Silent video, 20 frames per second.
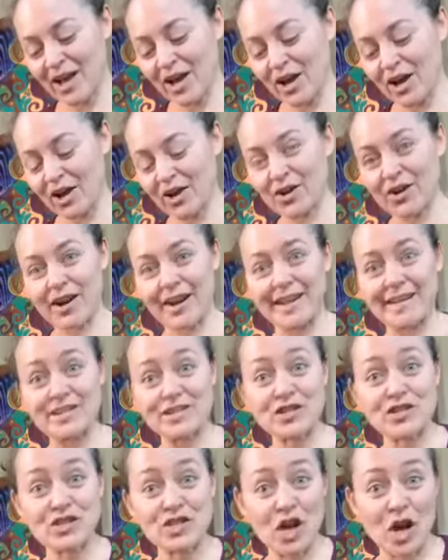All right,
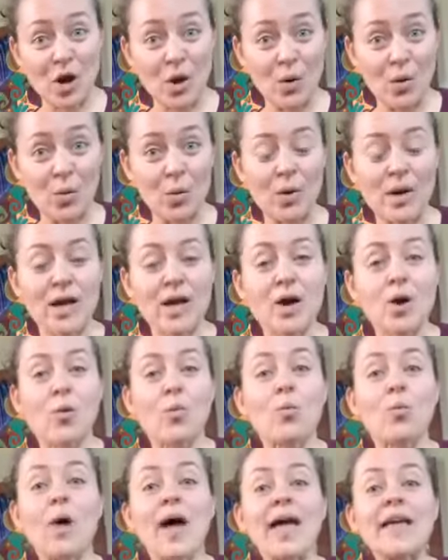so
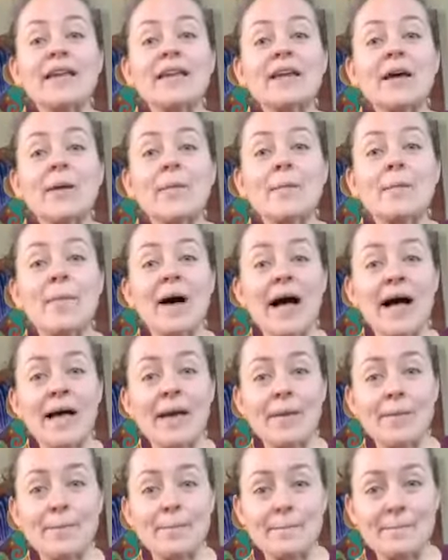when
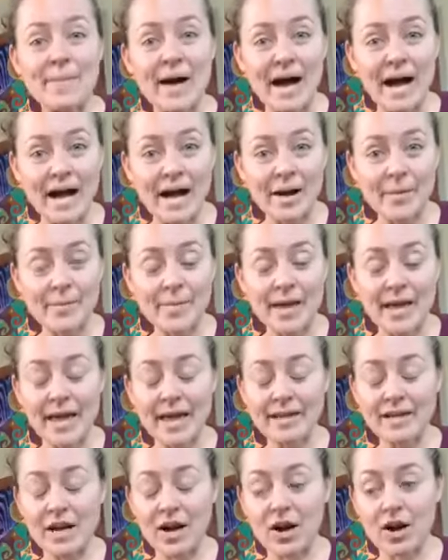my mom
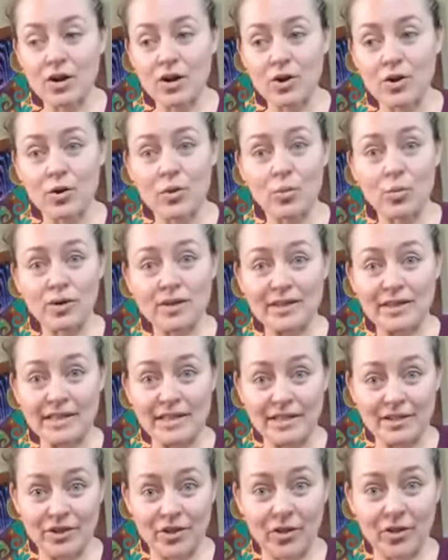and uncle were
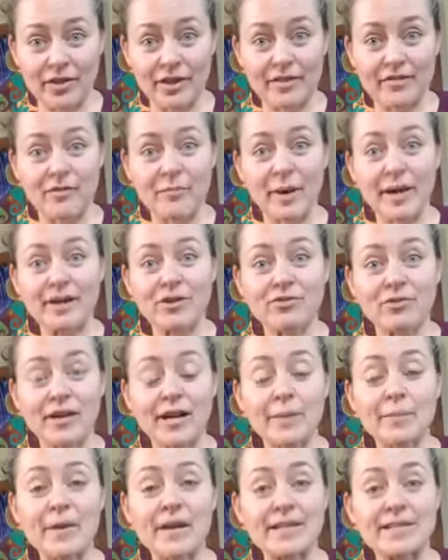little, if my
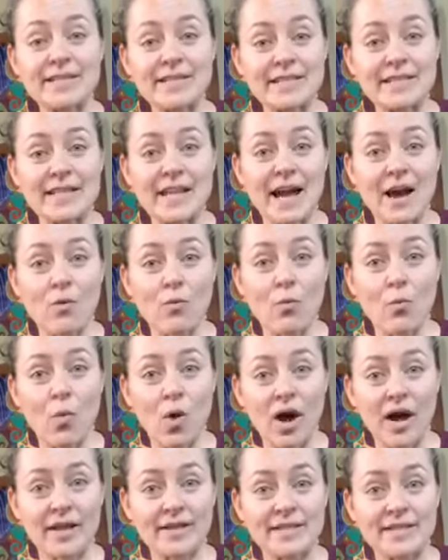grandma did not
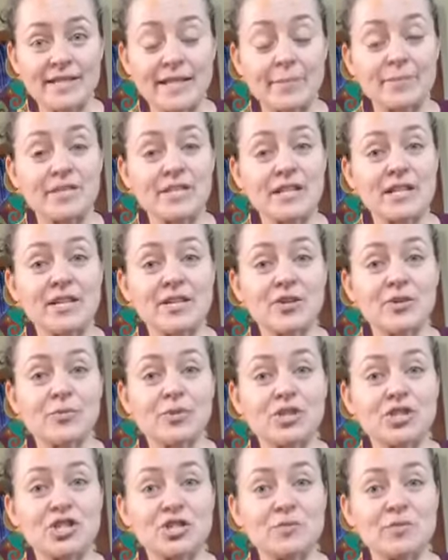want them to hear
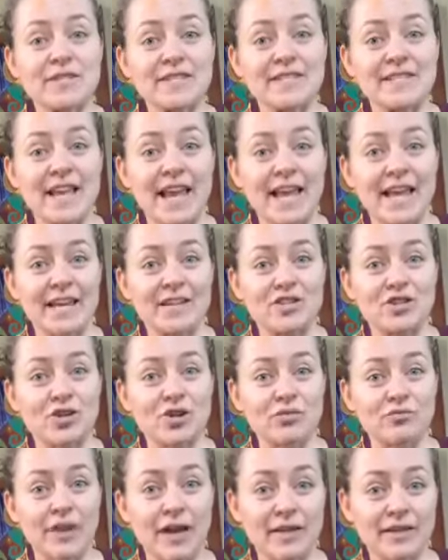what she was saying to
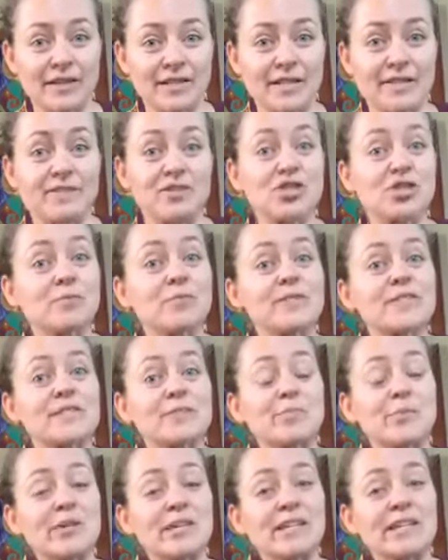her relatives, she would
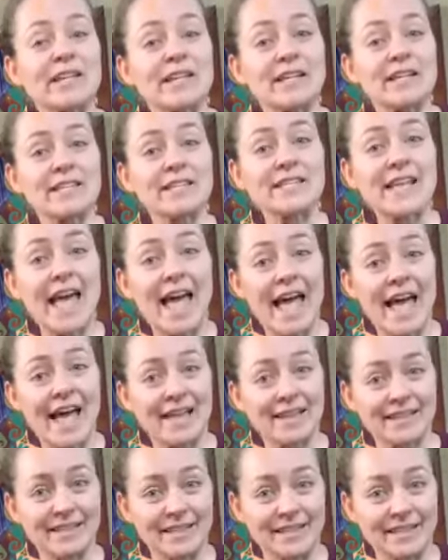speak in
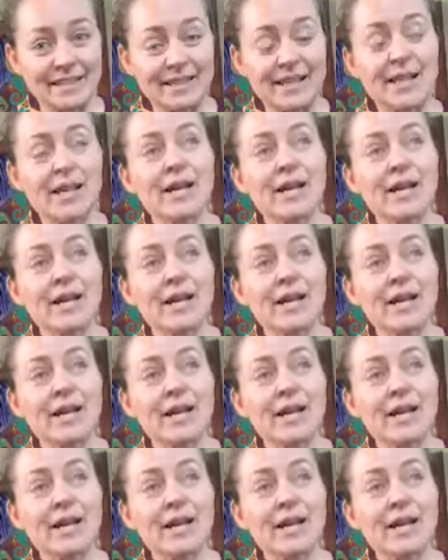Italian